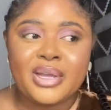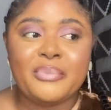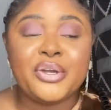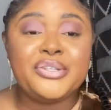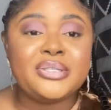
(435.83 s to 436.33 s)

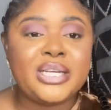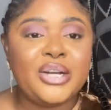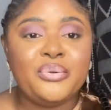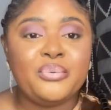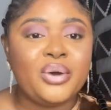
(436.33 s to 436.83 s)
I'm going to
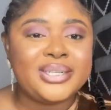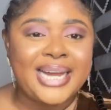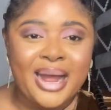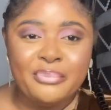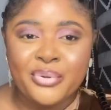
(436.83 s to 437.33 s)
tell you what
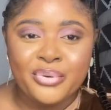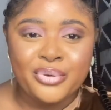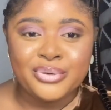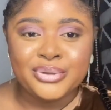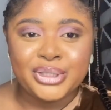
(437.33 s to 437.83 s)

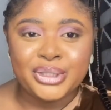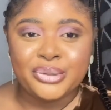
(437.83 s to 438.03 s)
happened.